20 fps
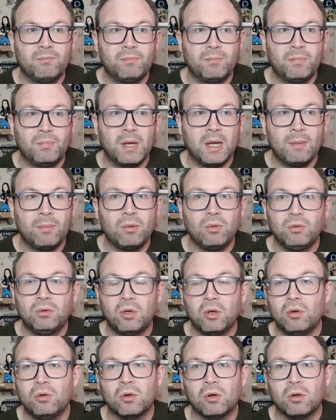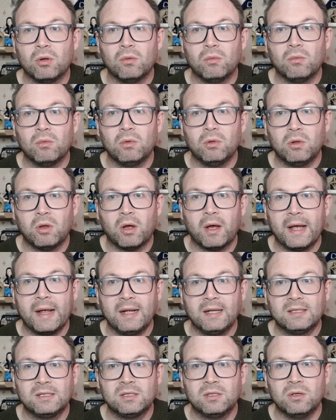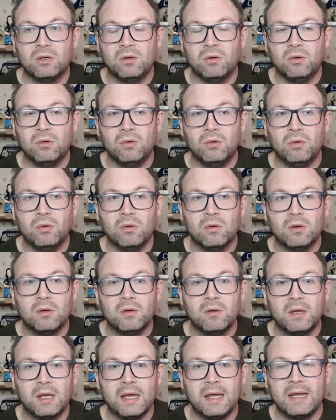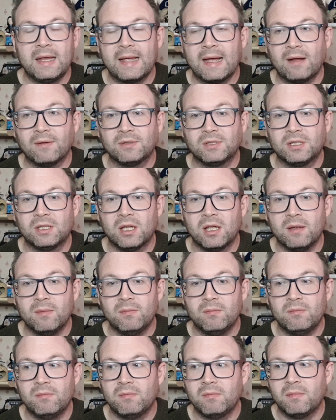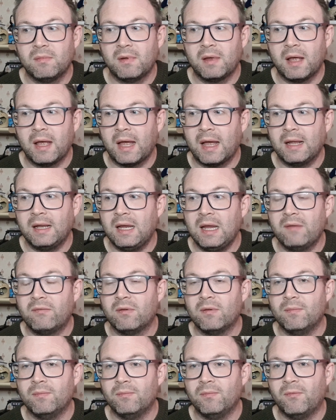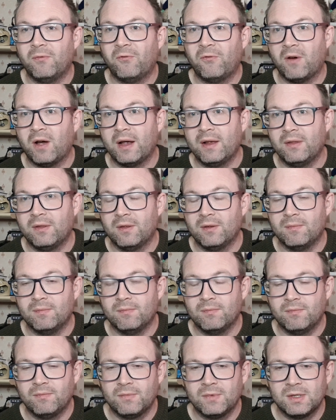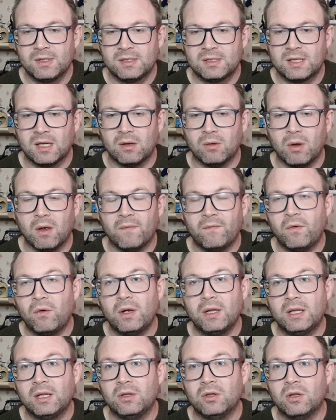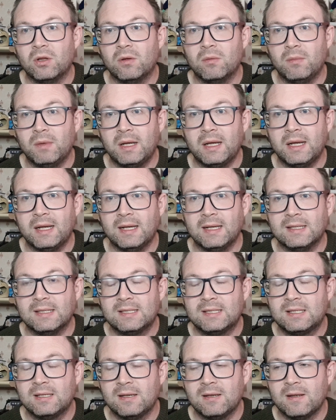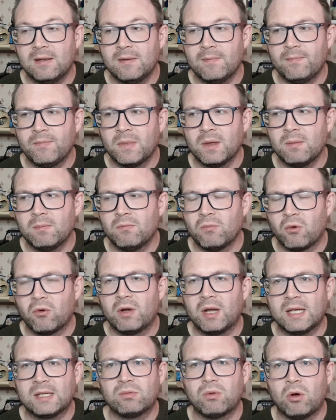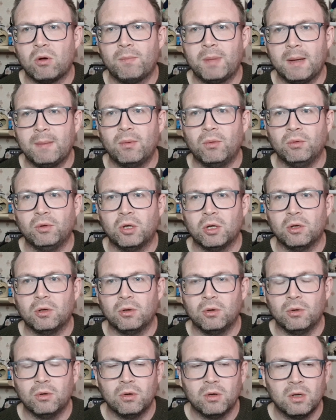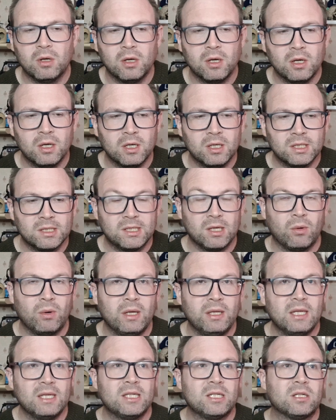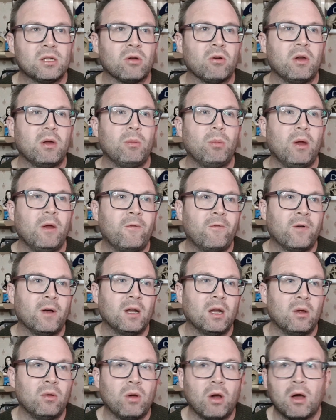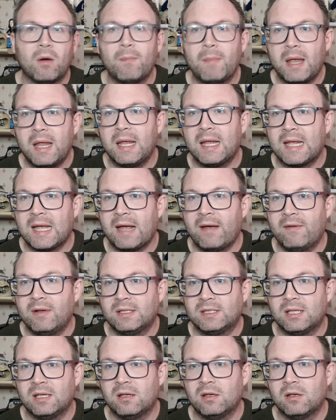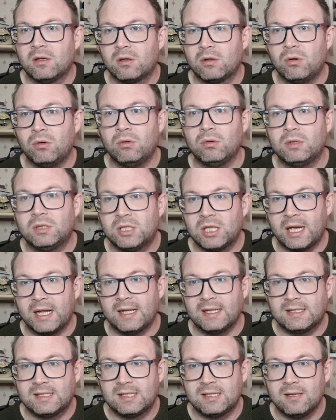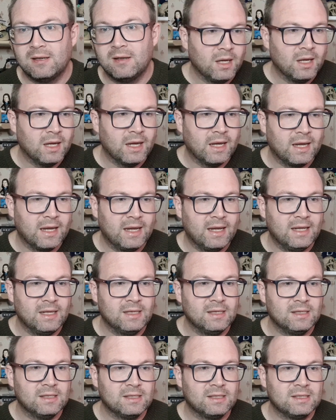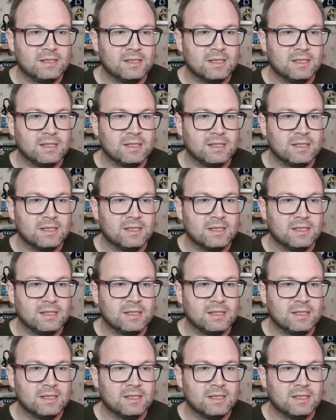people do not like to encounter them and even fight them. So avoiding them is more or less what people do. So in this story, we follow our main character called Jet, and